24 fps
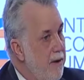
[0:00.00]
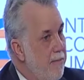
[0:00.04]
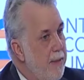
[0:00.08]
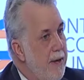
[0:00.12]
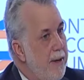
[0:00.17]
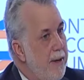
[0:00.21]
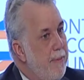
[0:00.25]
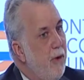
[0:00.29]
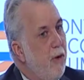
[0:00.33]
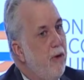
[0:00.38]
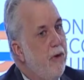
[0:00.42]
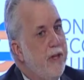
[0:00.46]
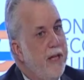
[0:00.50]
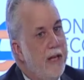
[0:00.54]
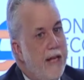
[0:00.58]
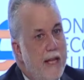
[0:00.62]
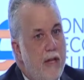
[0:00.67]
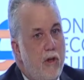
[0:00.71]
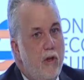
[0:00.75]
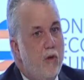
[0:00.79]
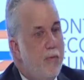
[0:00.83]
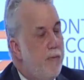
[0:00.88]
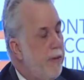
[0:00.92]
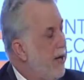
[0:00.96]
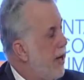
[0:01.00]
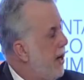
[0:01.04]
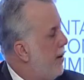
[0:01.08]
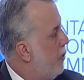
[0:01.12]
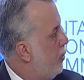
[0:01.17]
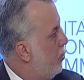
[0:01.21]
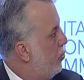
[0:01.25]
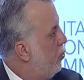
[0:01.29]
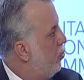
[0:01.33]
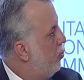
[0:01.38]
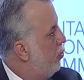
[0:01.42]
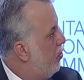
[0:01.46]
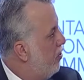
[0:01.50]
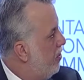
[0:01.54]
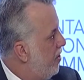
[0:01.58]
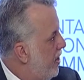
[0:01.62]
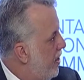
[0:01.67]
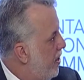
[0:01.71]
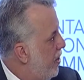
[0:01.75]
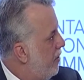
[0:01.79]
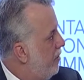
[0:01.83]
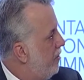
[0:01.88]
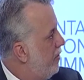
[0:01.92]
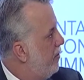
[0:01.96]
People need to be able to
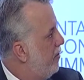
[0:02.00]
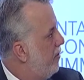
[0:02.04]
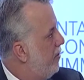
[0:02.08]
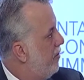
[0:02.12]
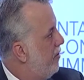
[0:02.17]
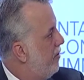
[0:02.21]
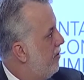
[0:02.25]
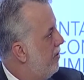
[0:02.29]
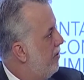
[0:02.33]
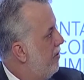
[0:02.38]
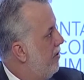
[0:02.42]
see us.